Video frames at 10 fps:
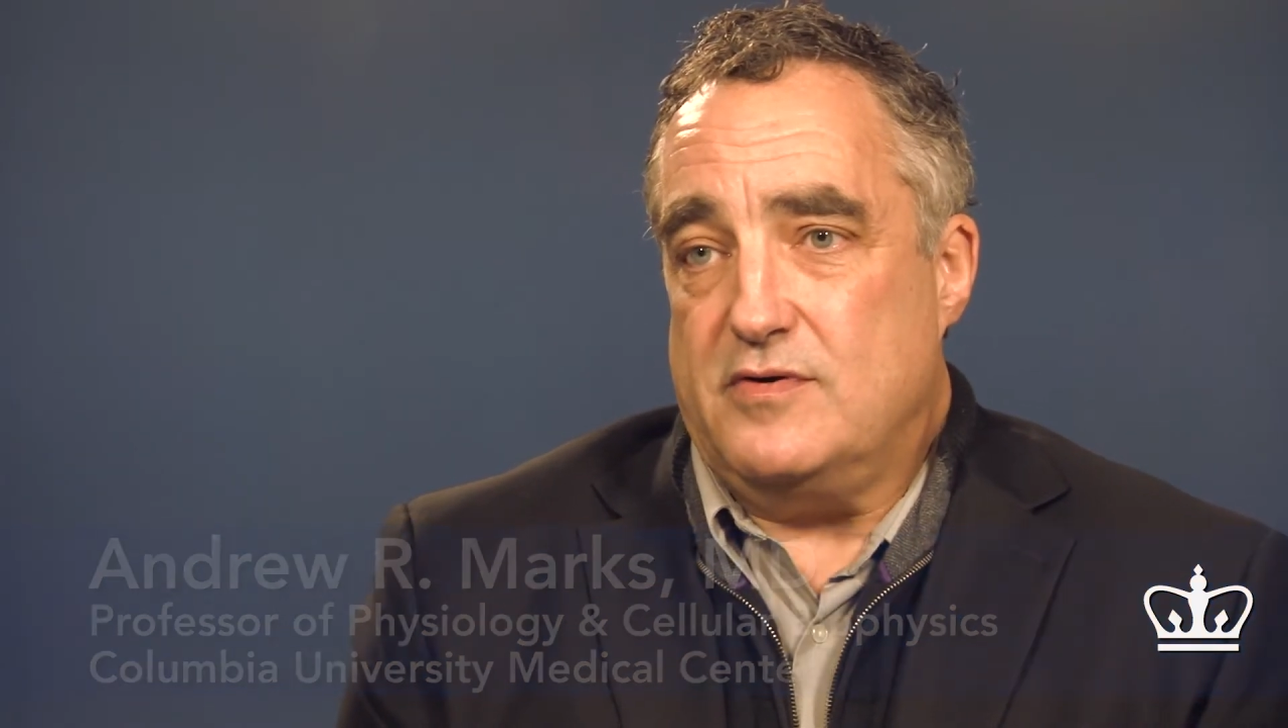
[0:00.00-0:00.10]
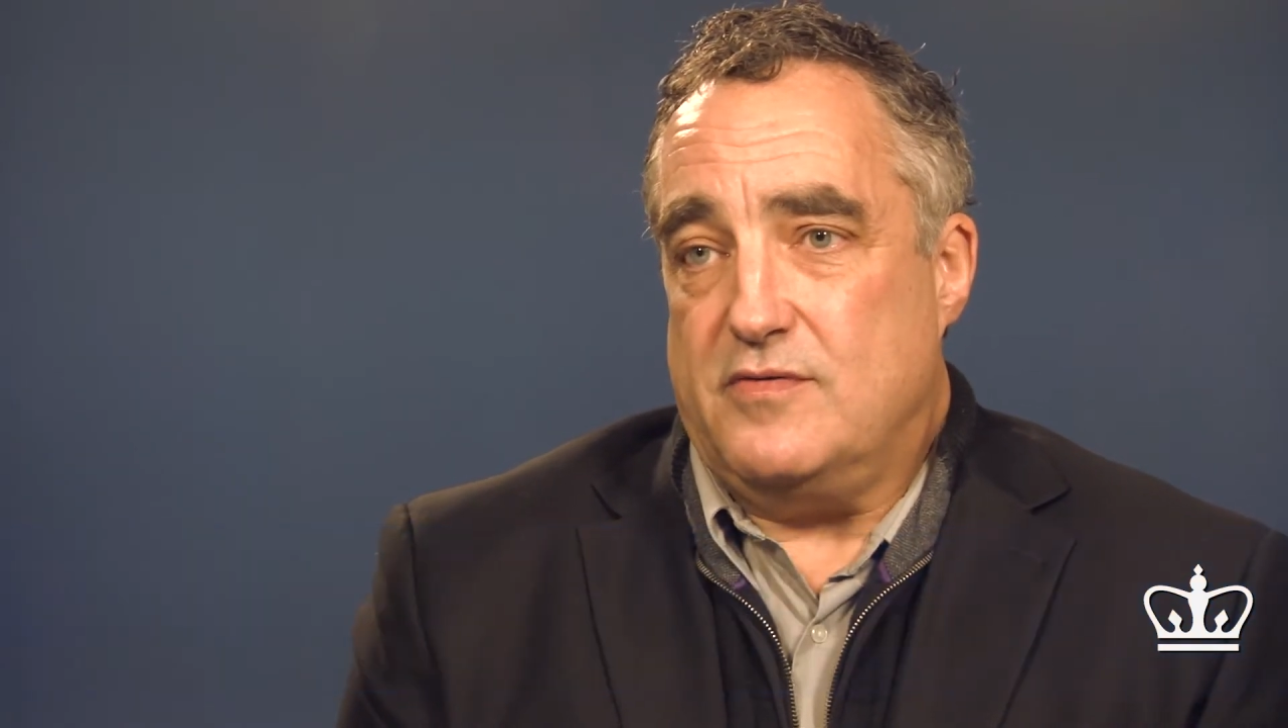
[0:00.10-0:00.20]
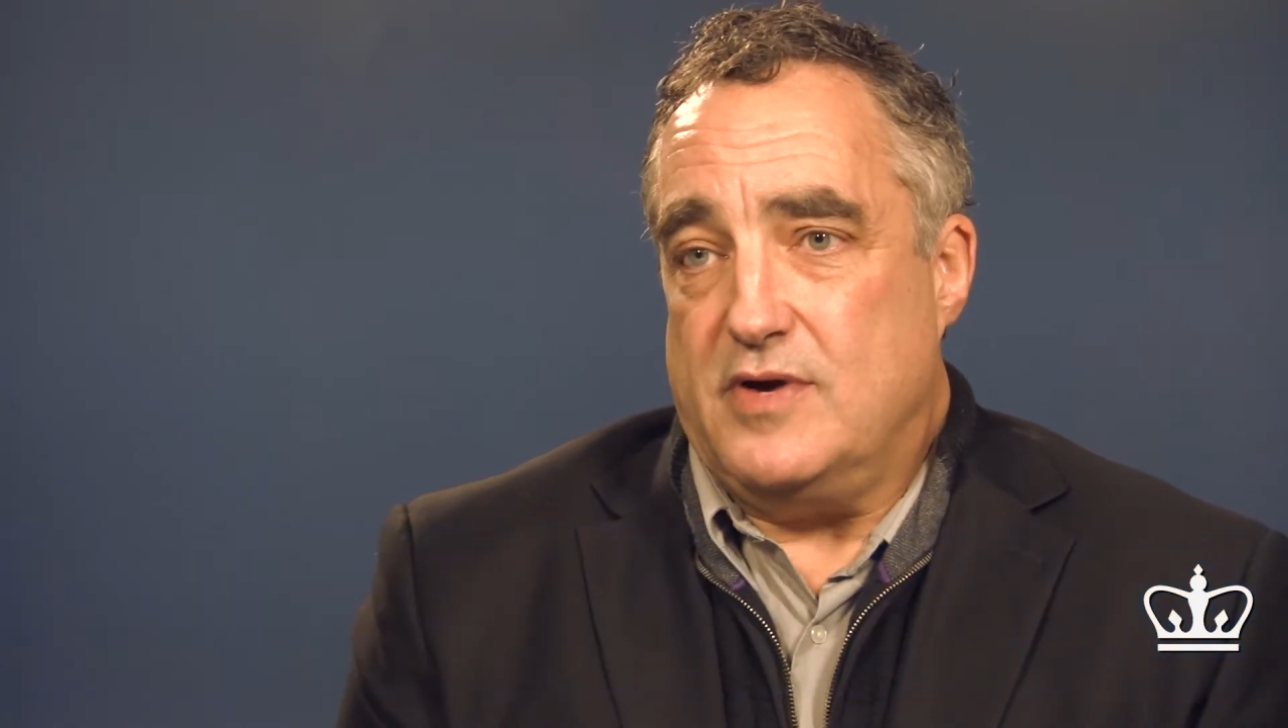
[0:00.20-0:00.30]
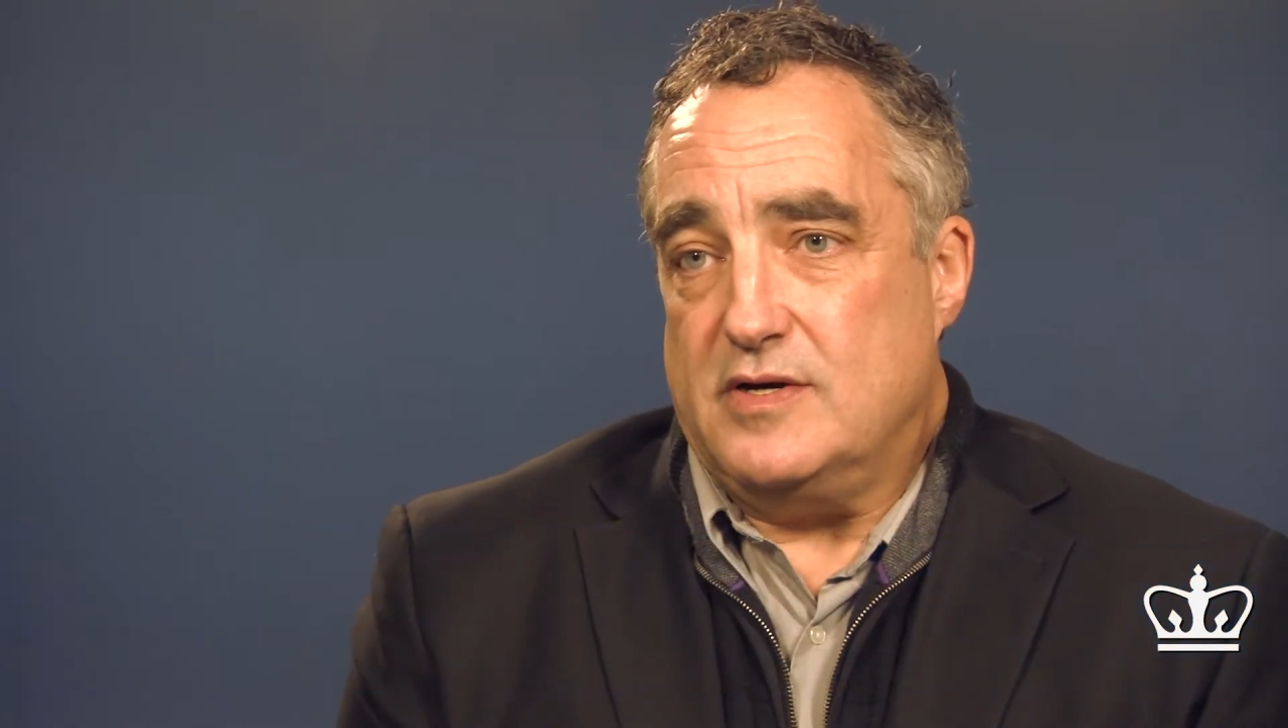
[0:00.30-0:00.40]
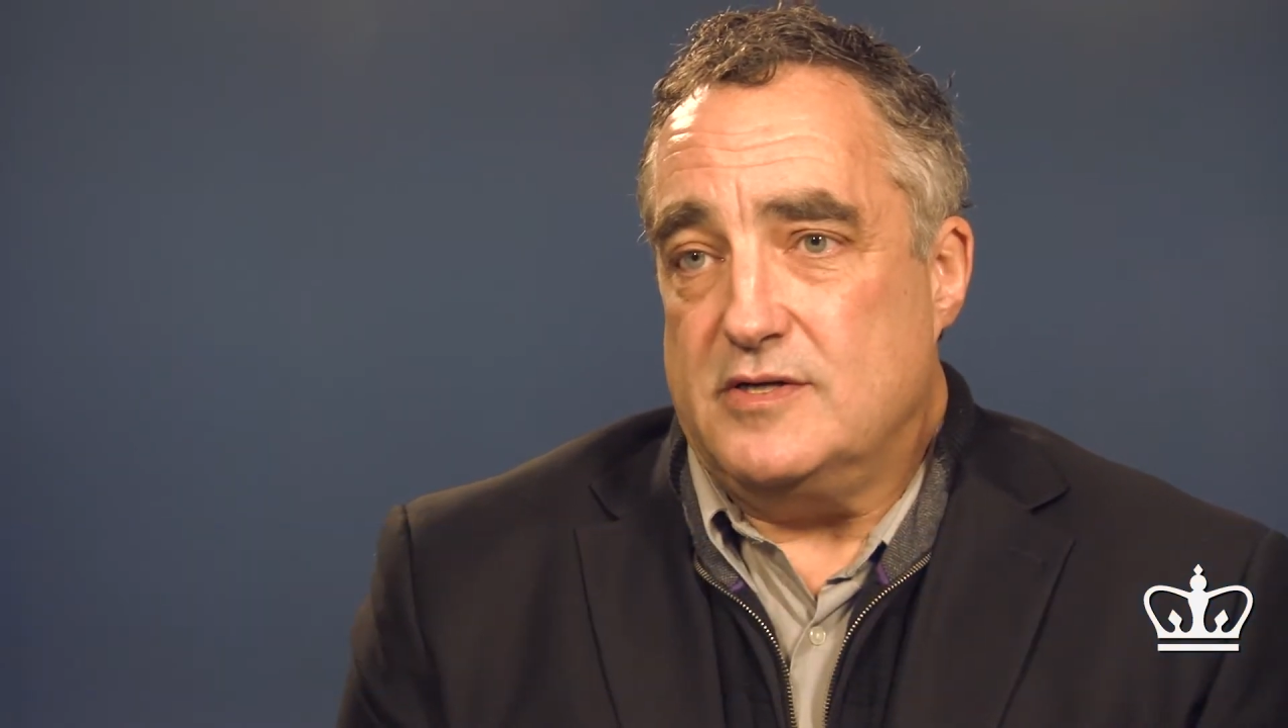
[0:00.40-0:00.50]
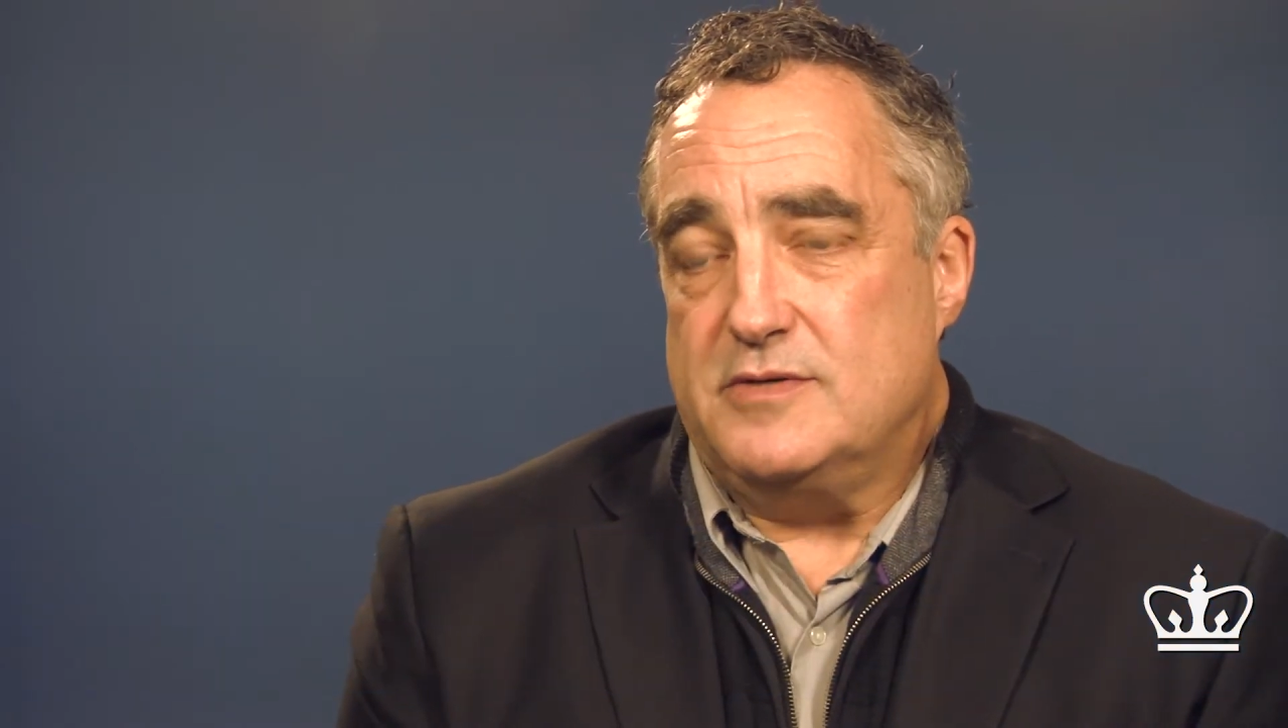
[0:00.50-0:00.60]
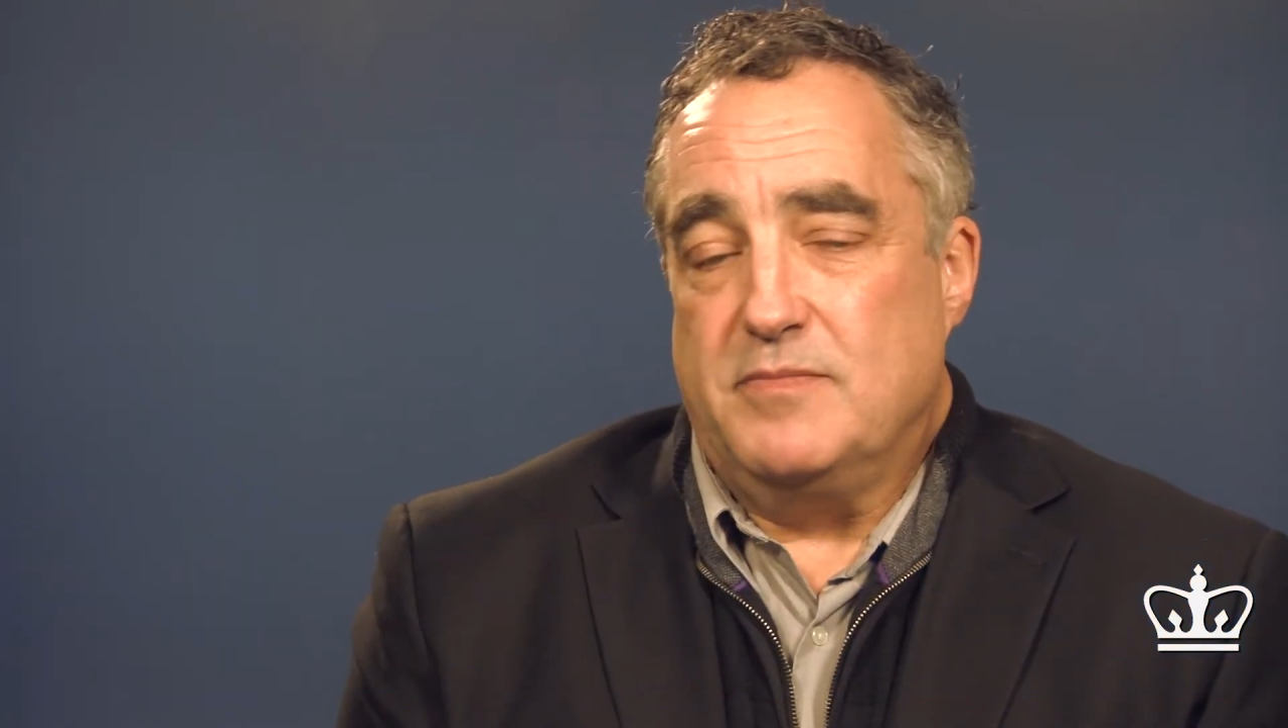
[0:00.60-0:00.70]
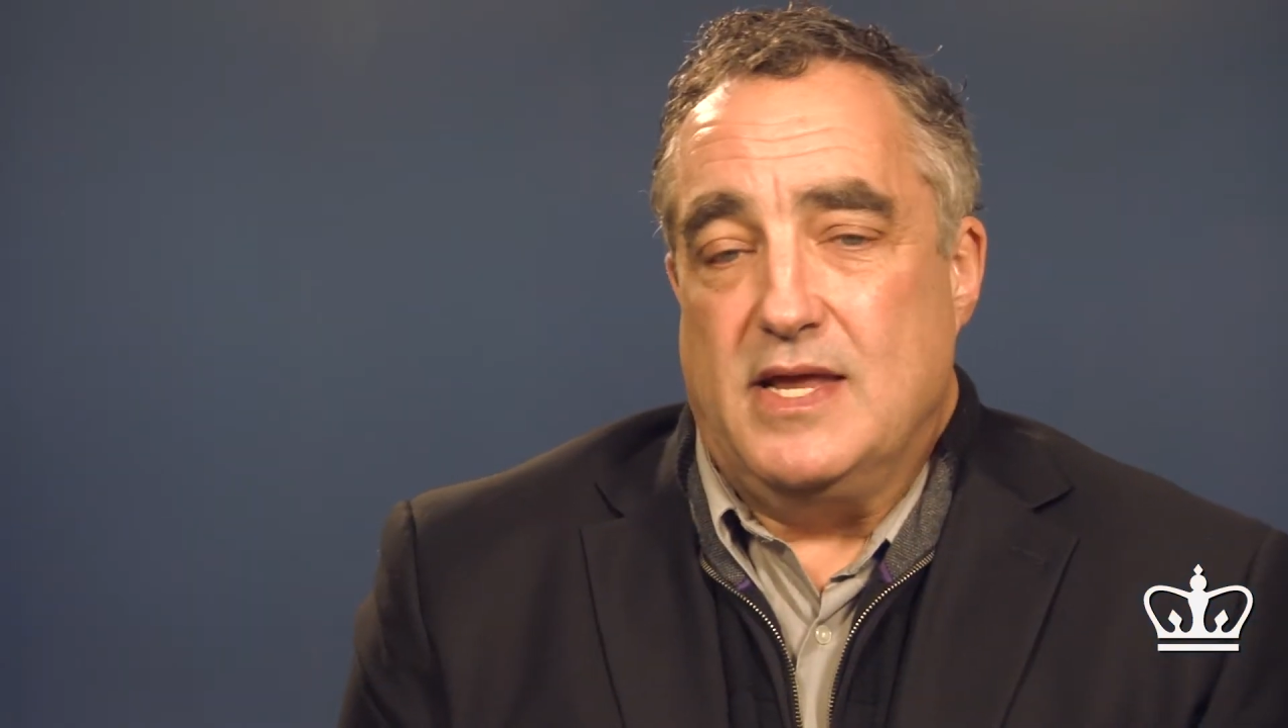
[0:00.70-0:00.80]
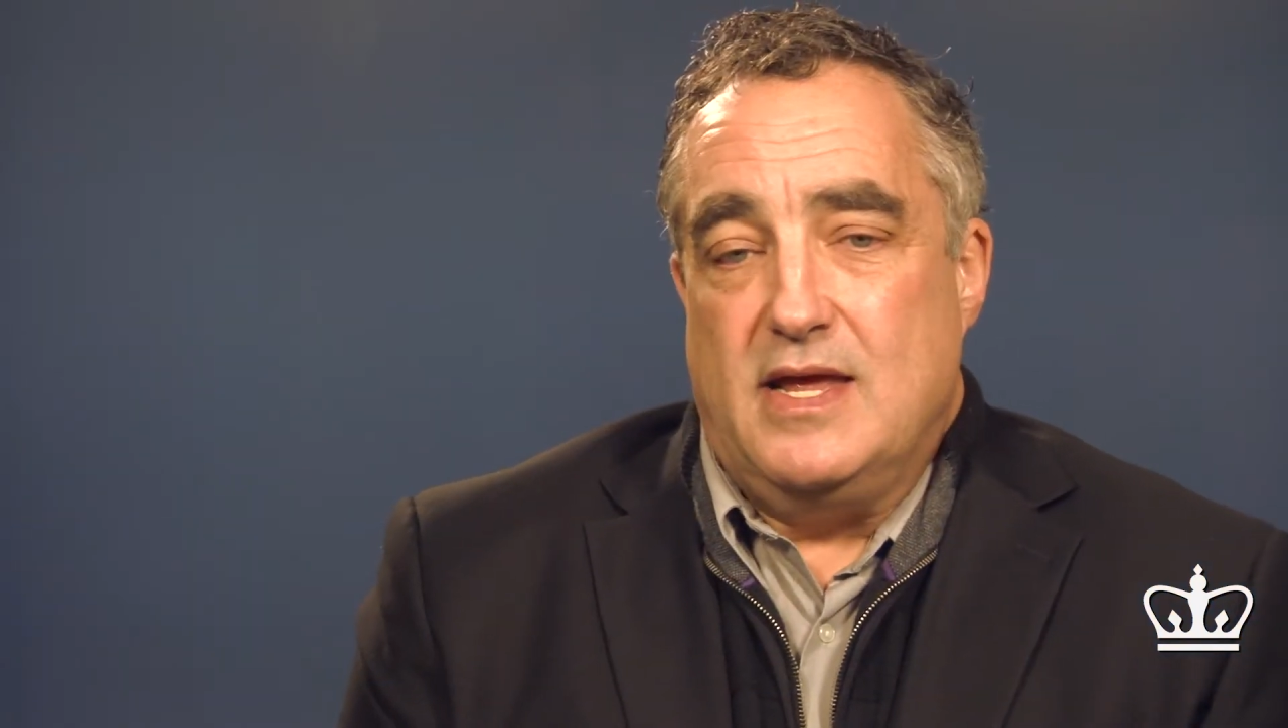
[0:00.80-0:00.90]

drugs.